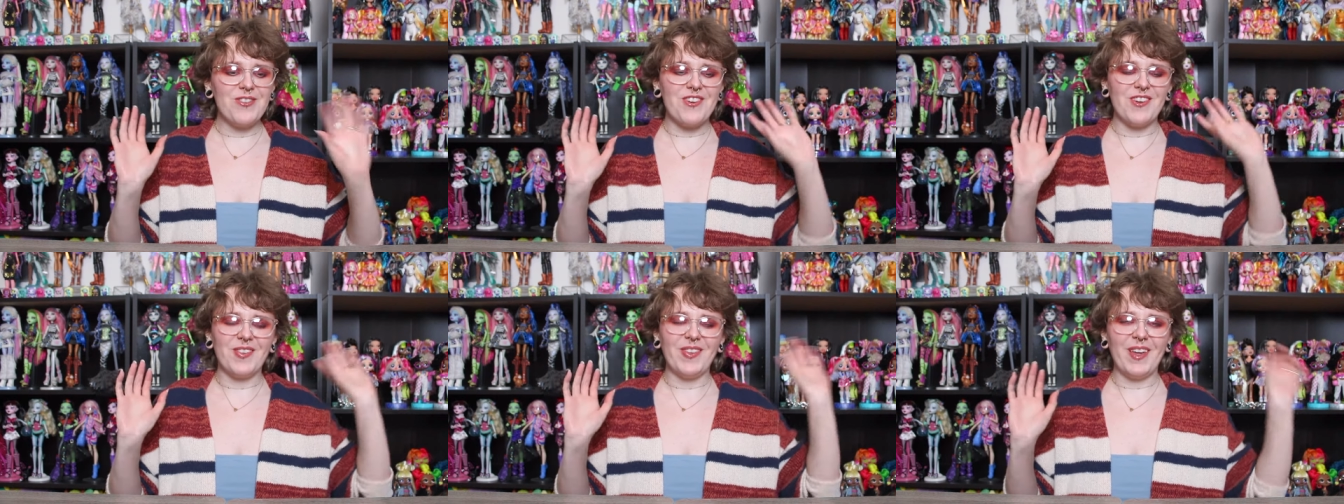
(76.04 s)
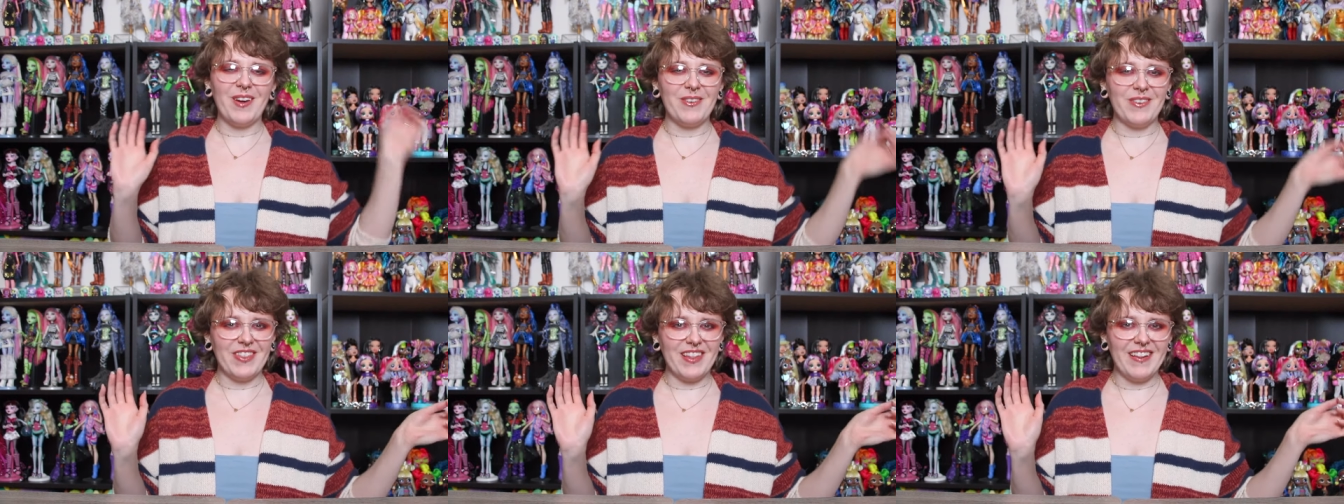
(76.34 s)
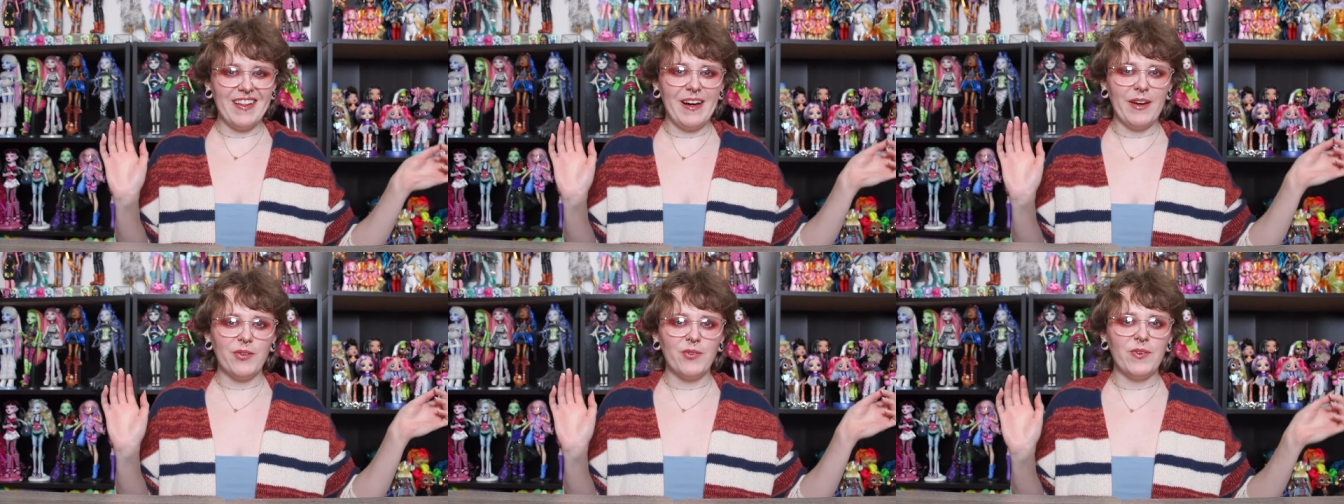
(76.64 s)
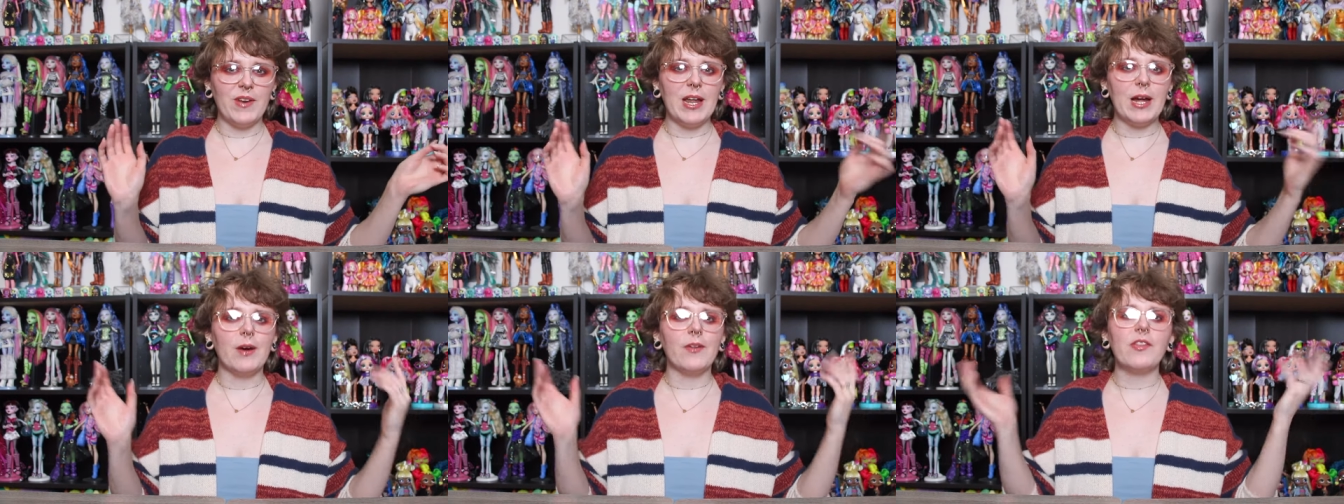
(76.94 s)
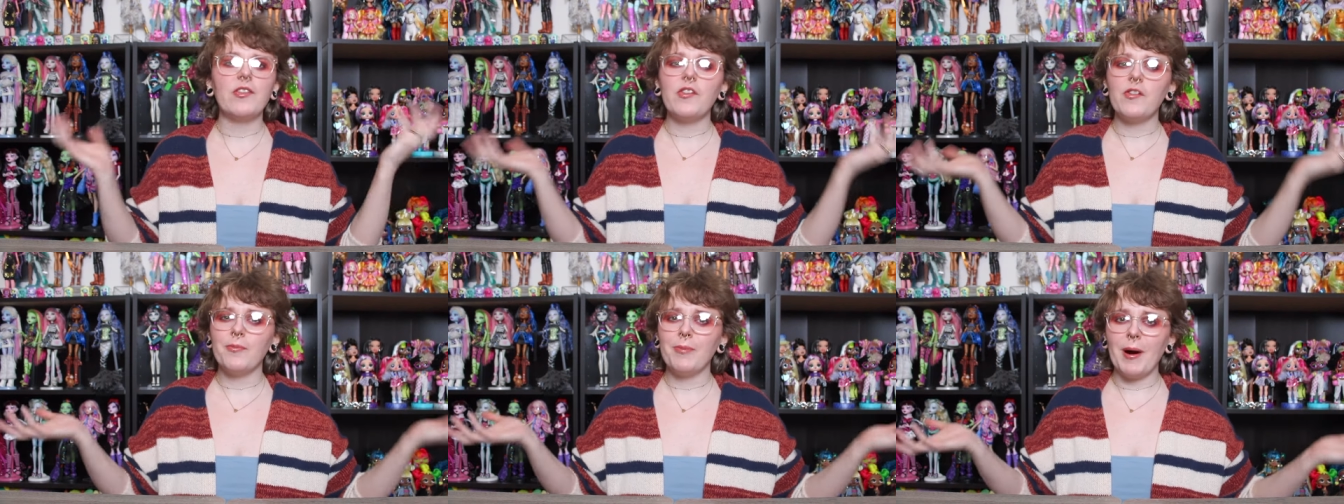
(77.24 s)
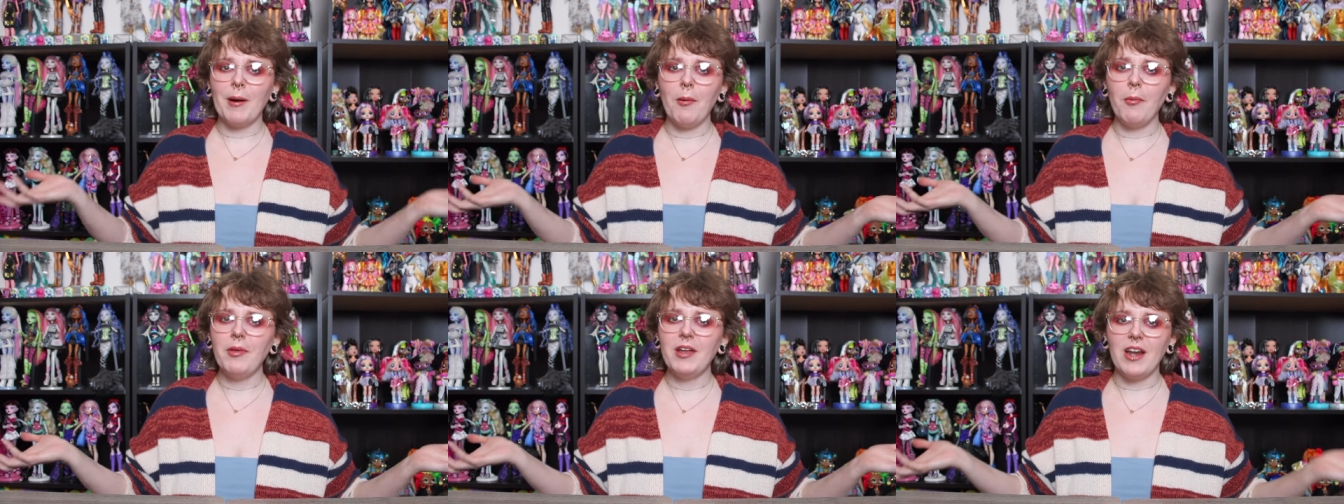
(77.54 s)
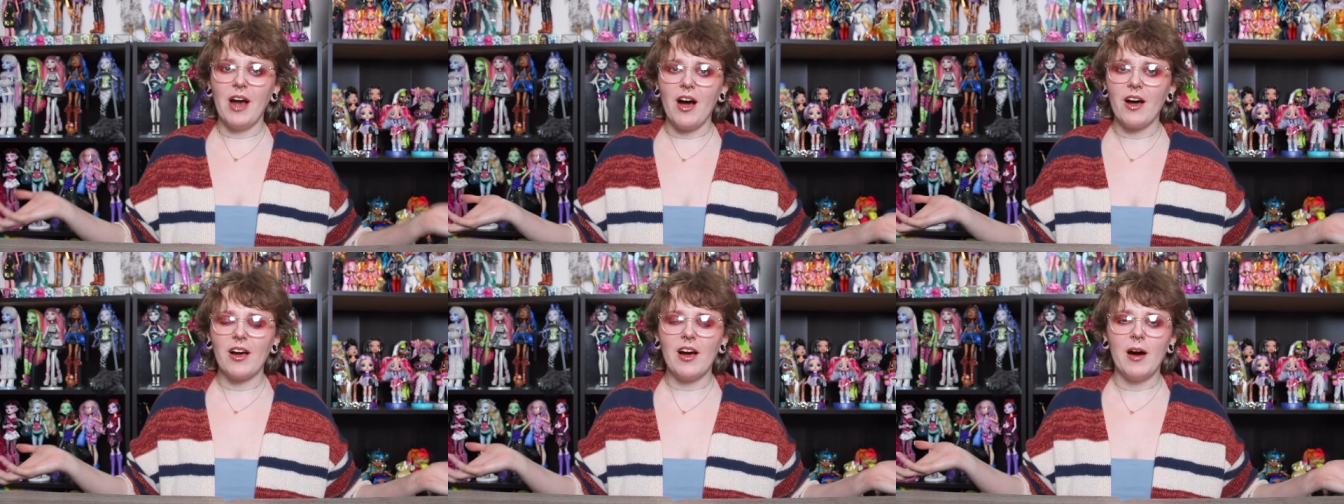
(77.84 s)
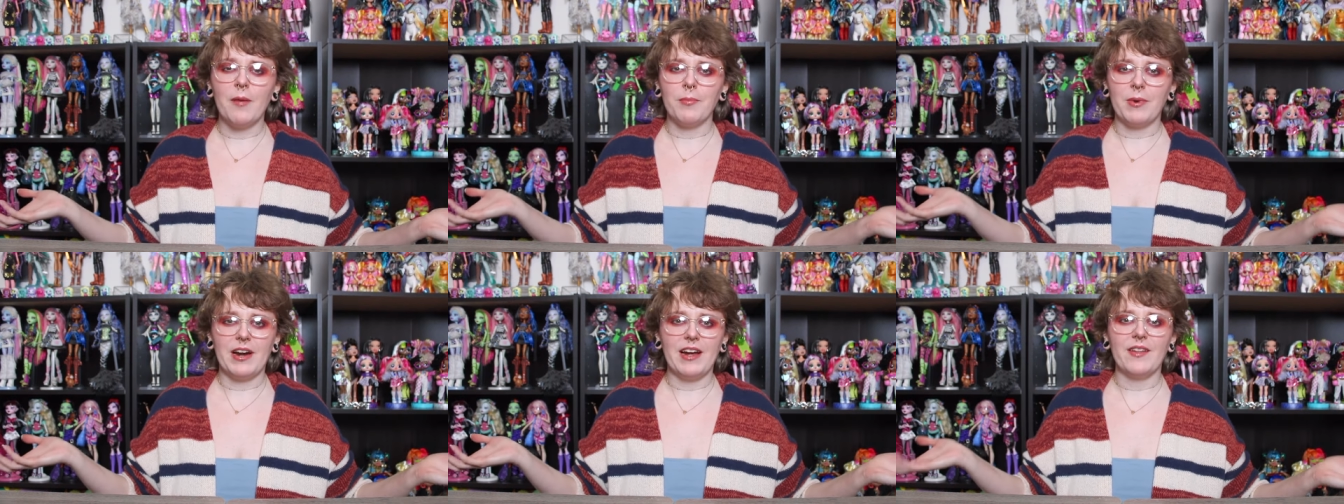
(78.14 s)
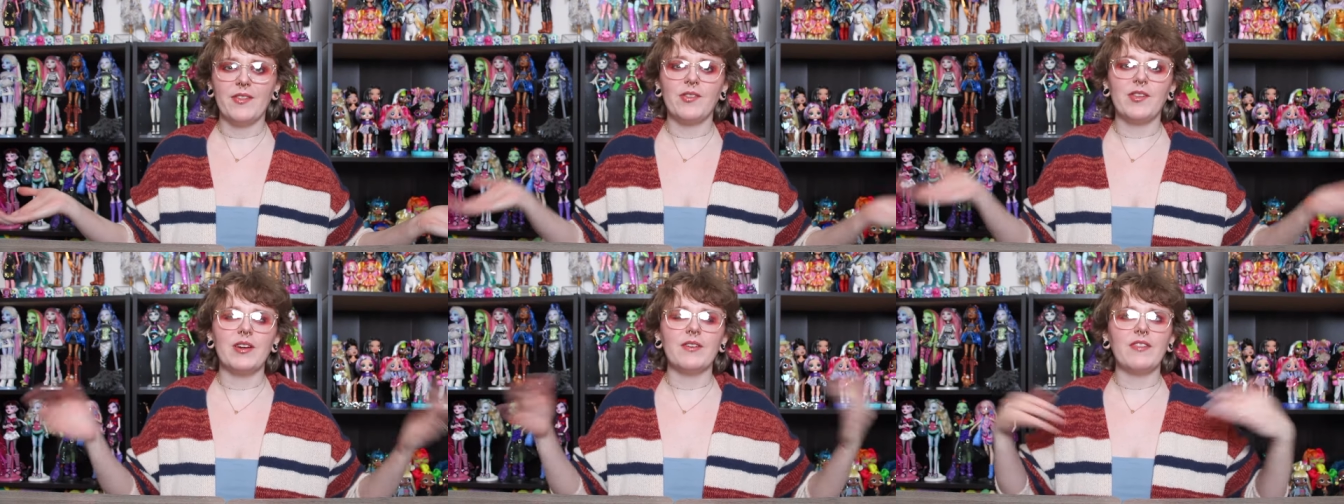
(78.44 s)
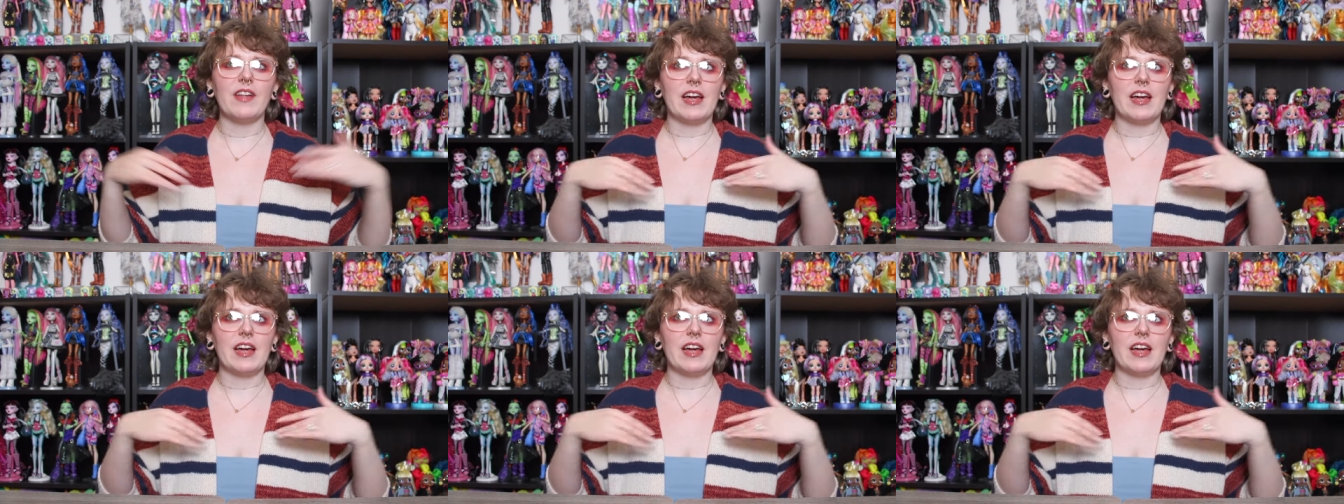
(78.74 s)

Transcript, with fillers: just like with the last video, this is probably not comprehensive.